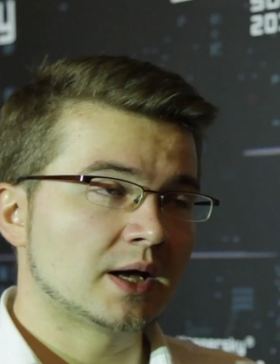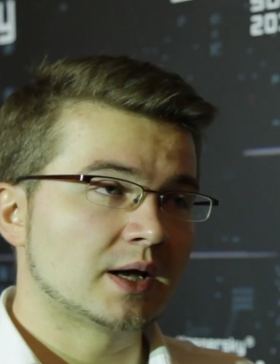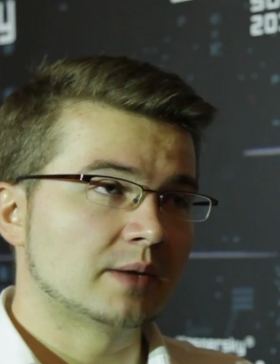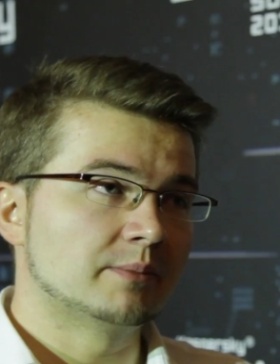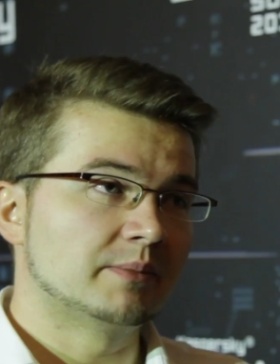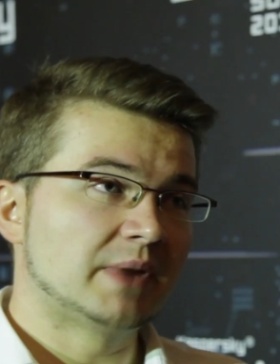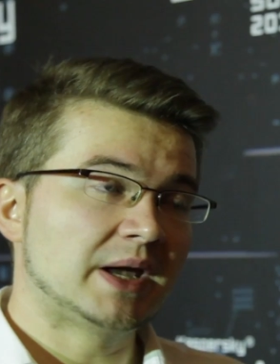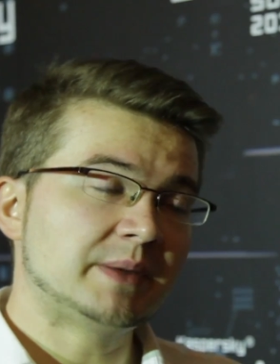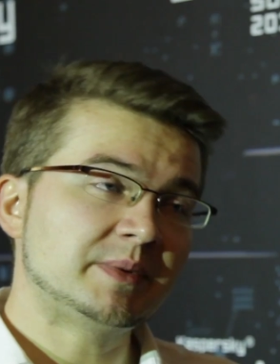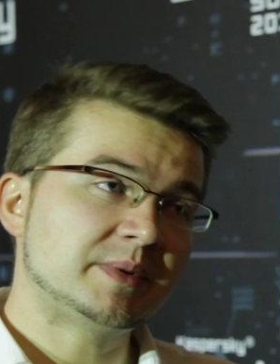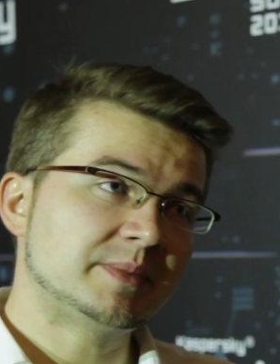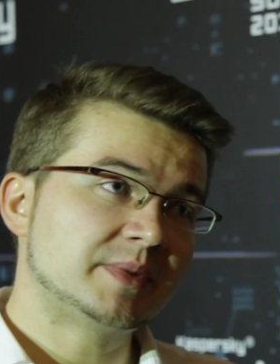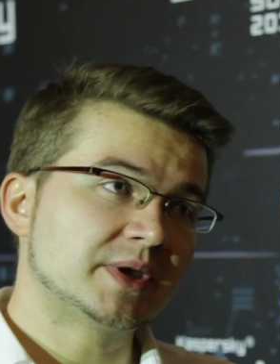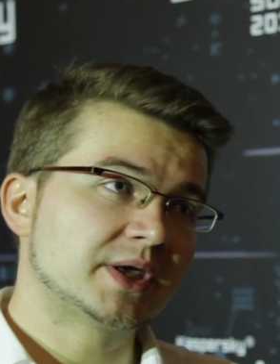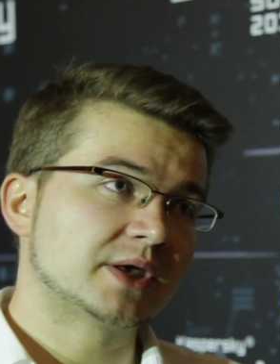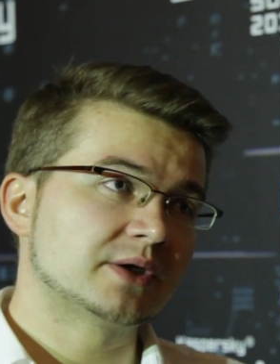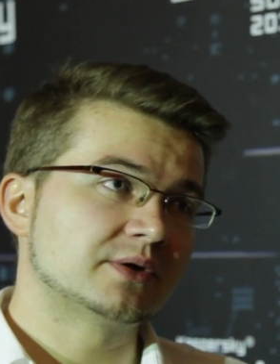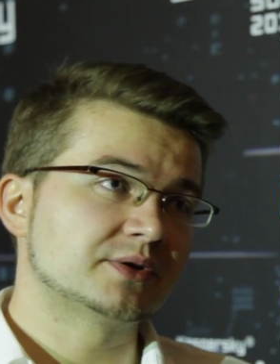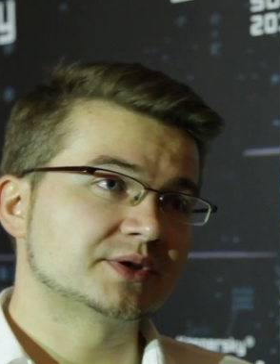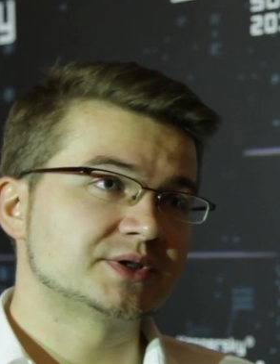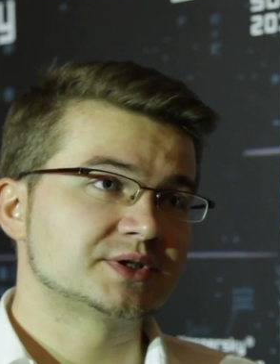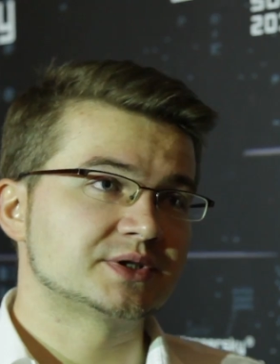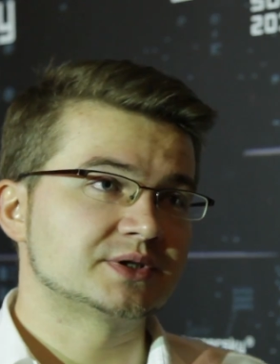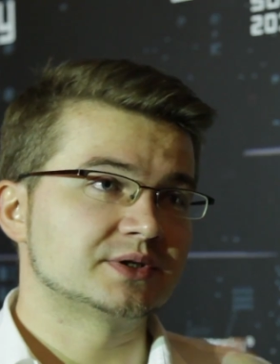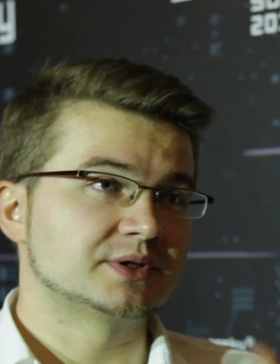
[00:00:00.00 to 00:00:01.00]
Maybe
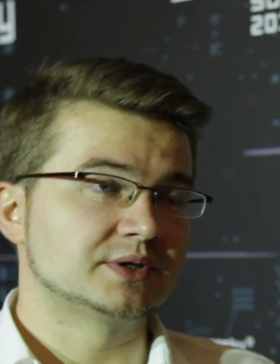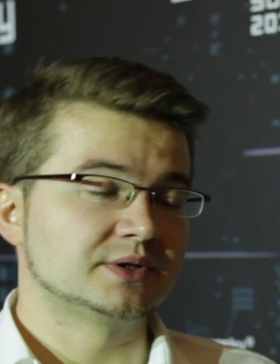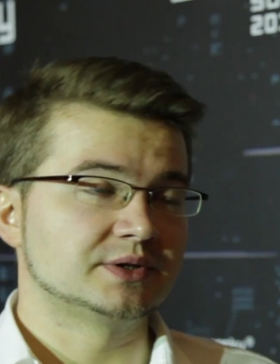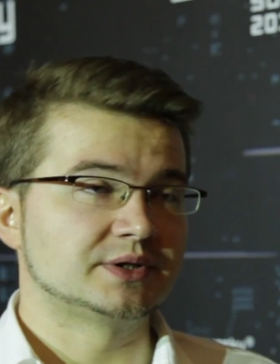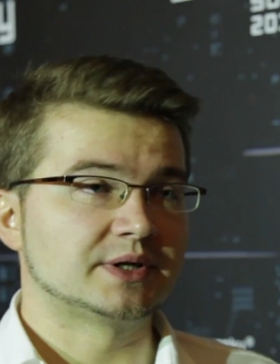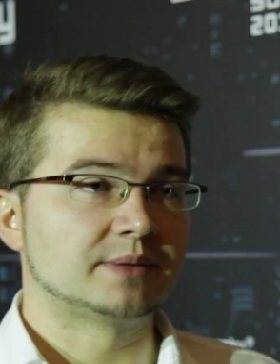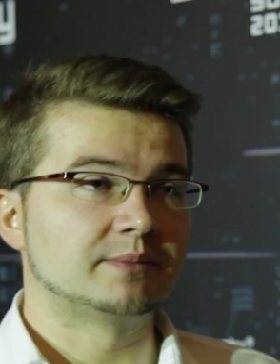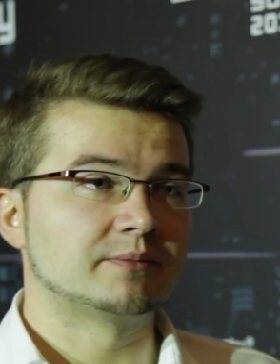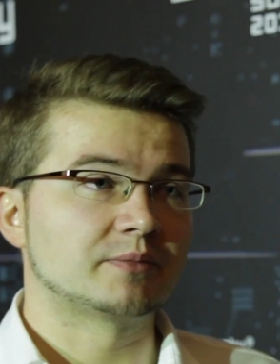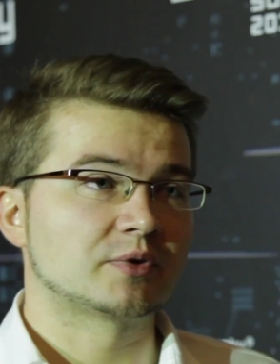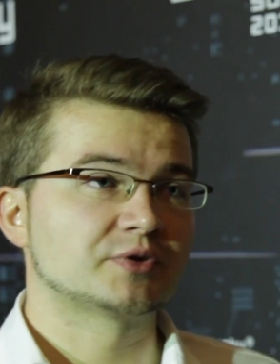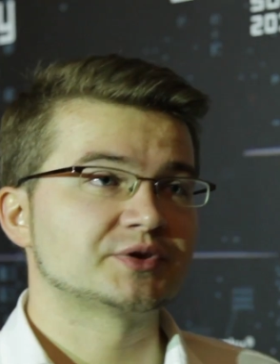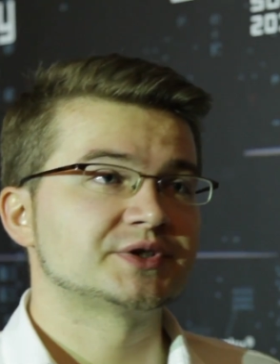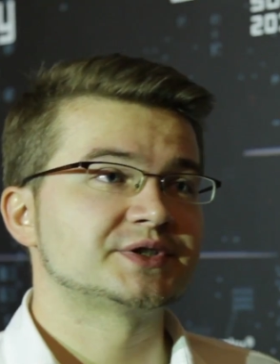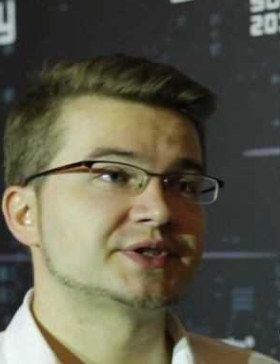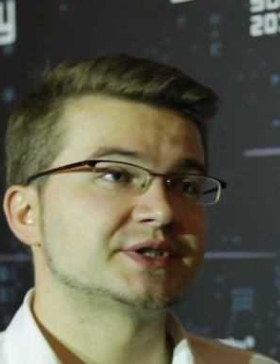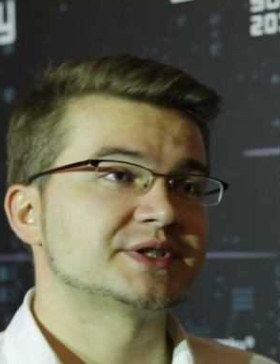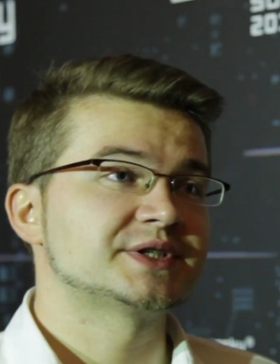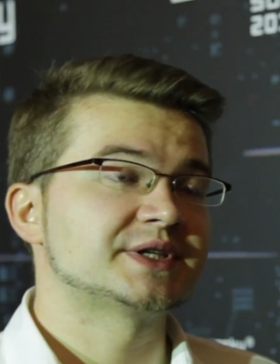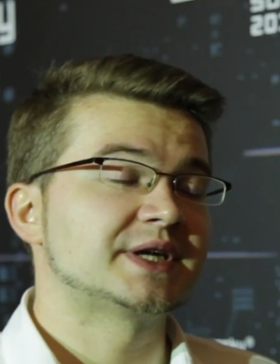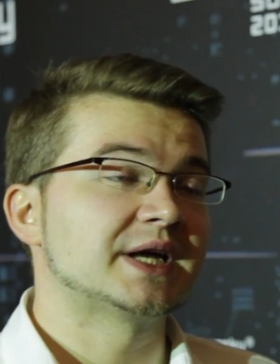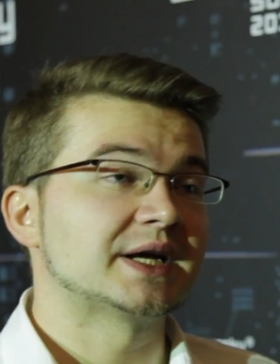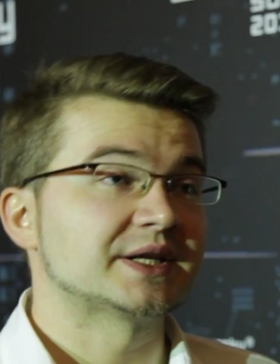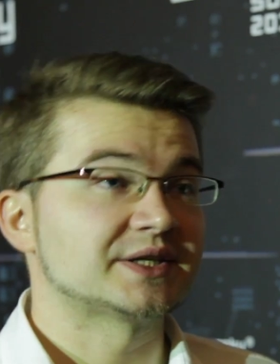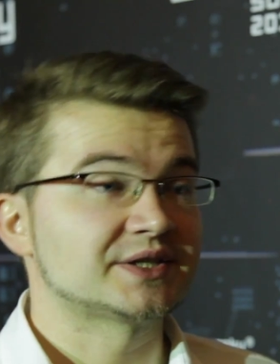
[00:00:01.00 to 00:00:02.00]
because the processes
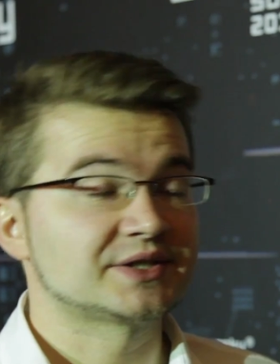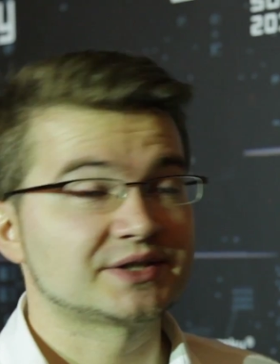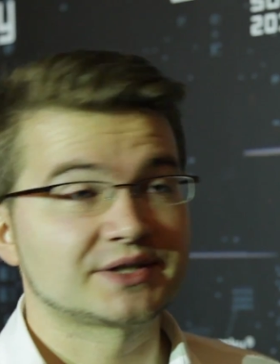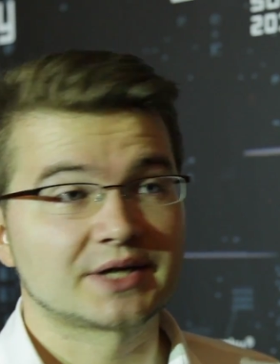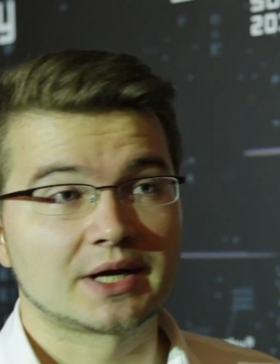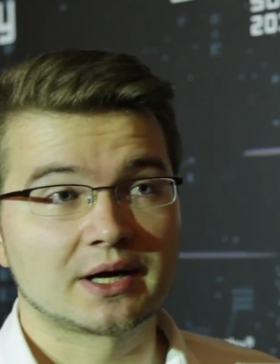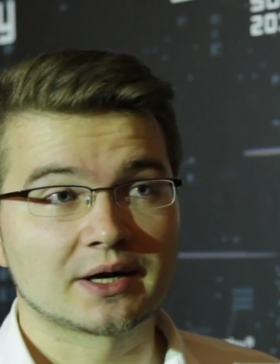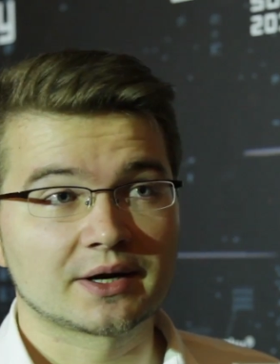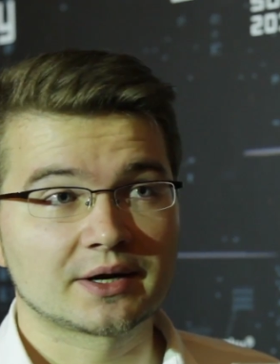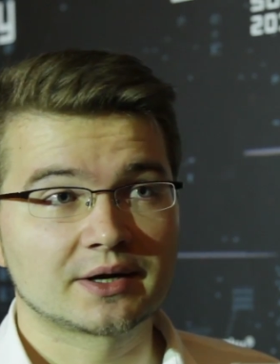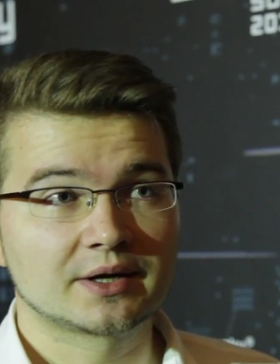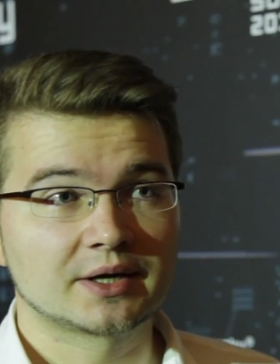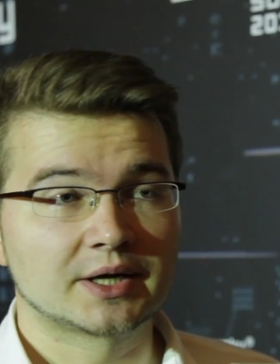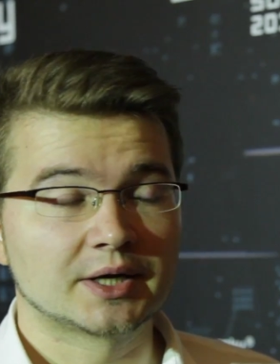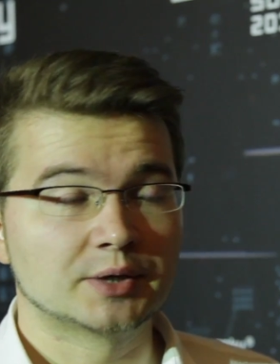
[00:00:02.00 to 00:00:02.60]
got stuck